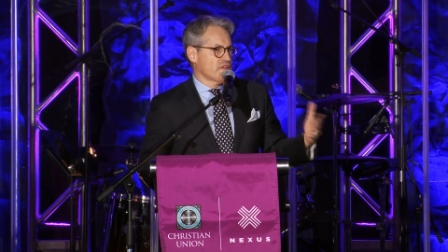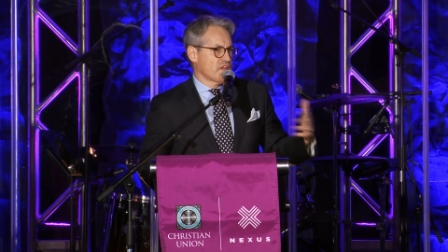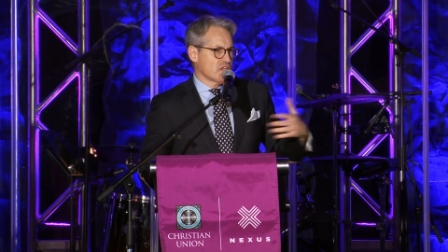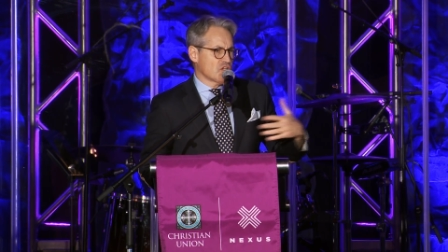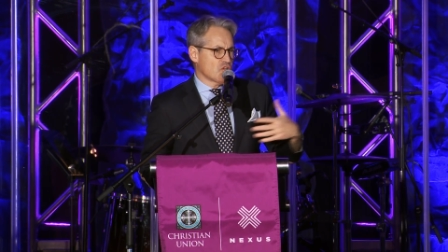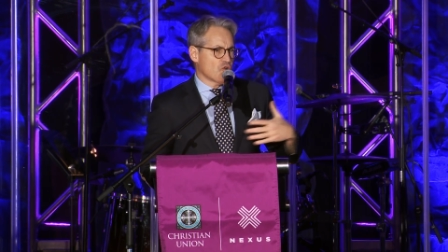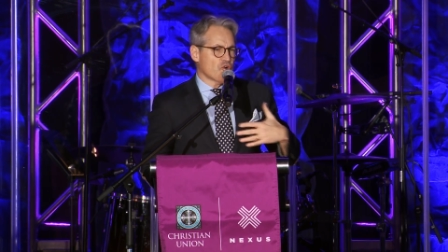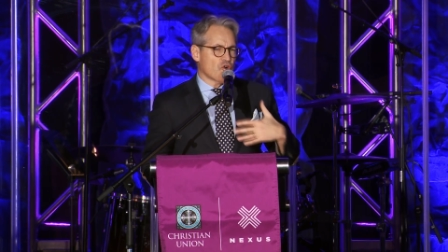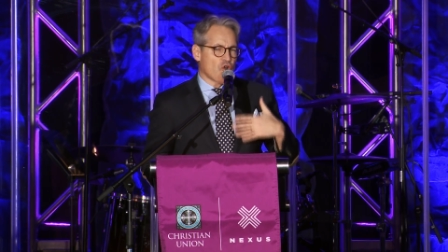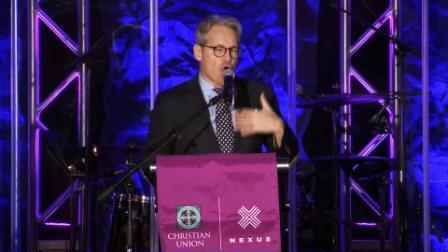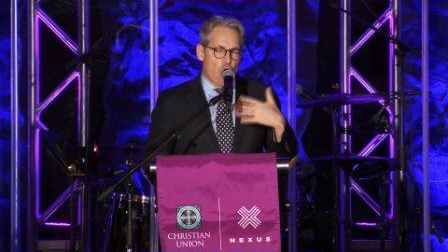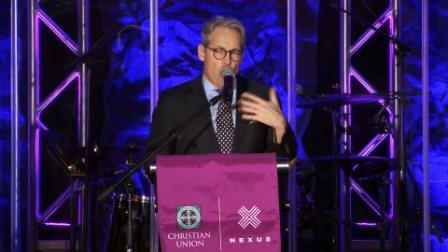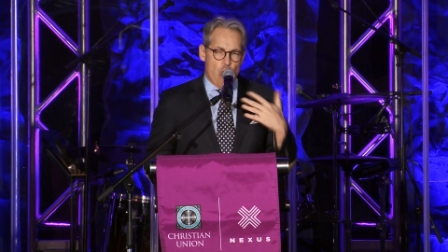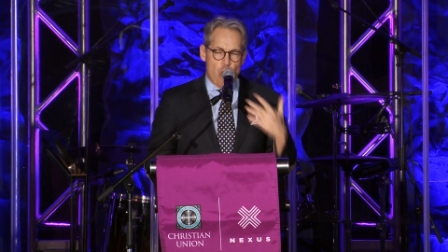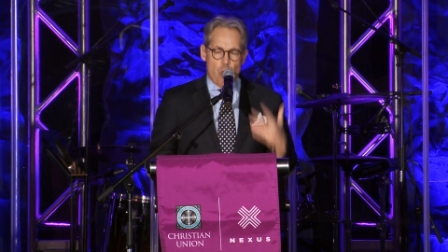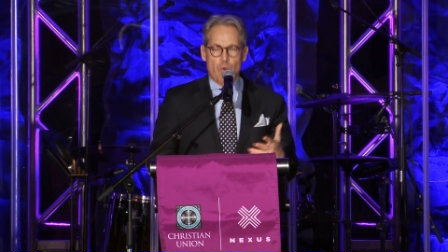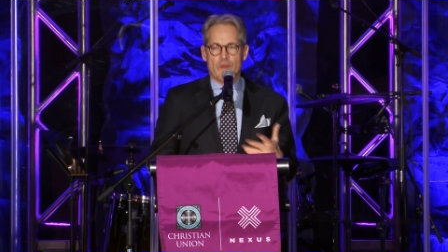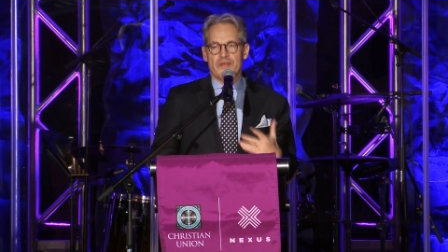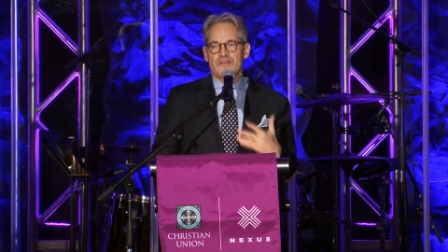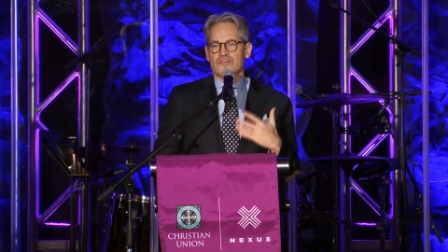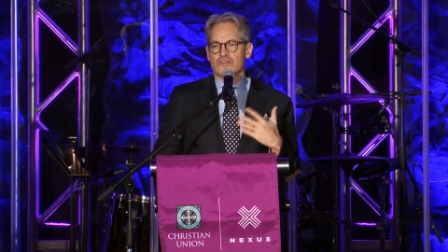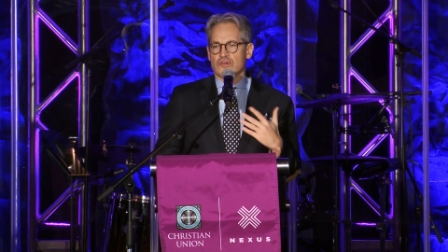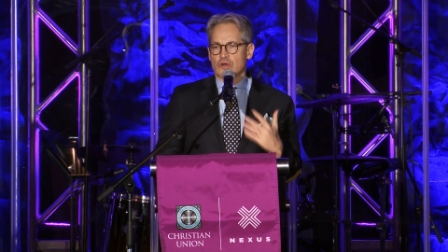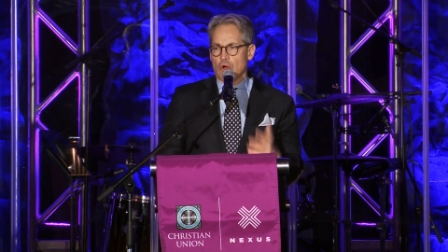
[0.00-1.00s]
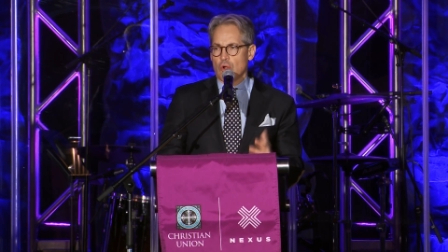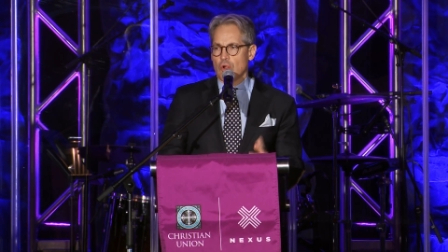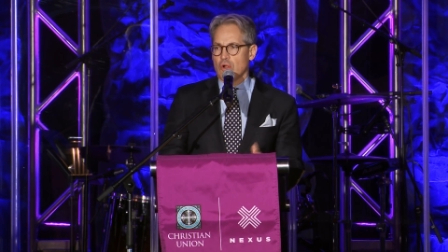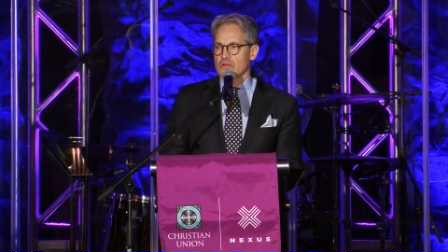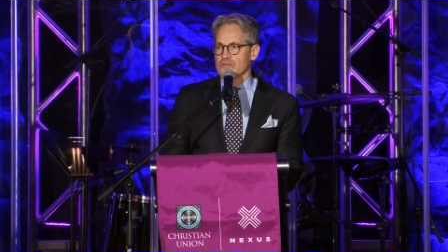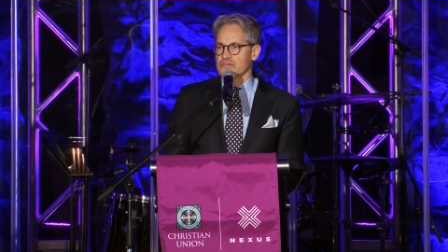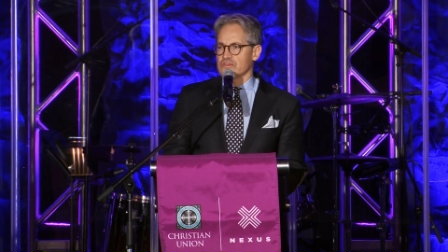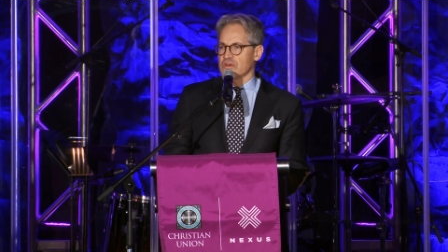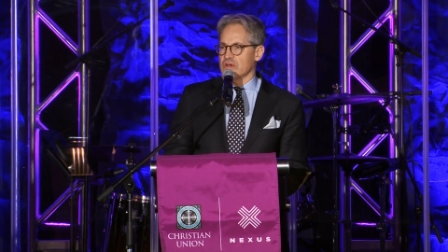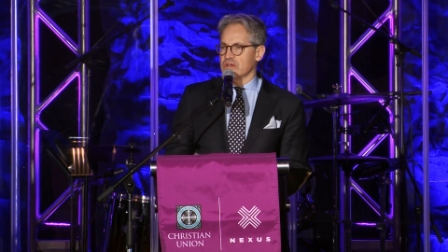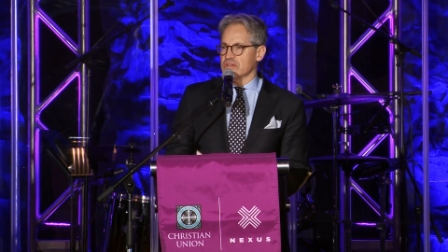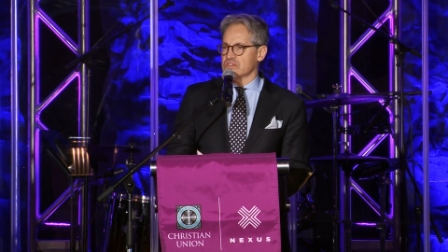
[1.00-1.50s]
And the Lord always
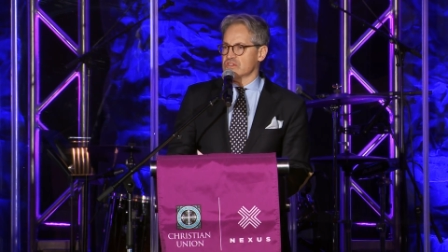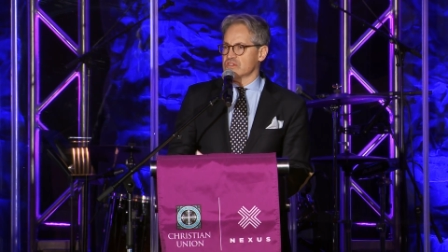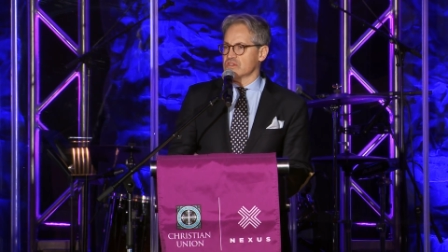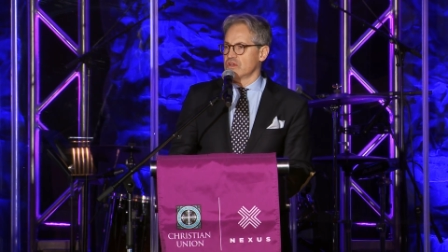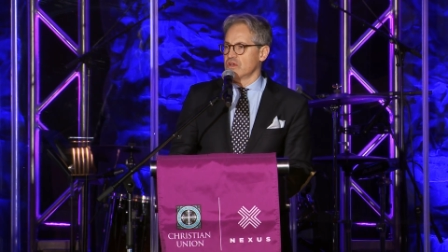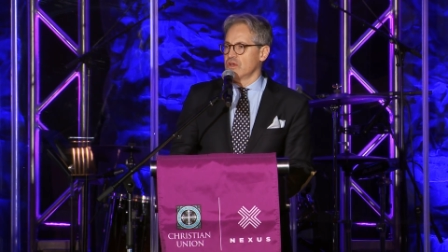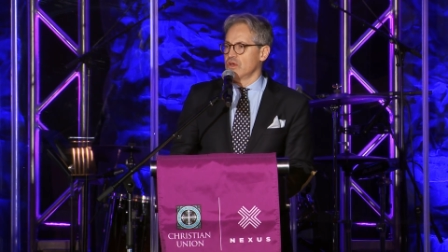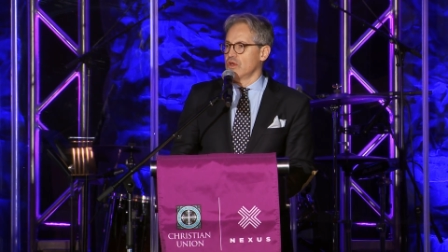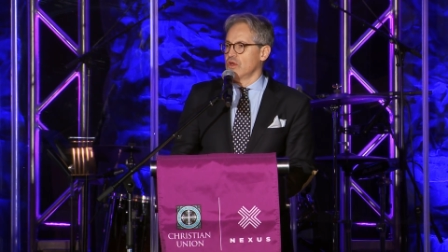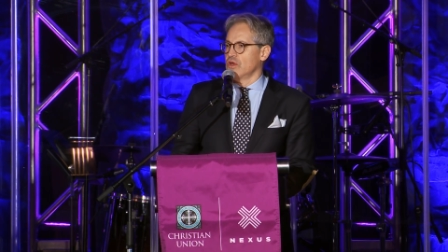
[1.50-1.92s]
calls us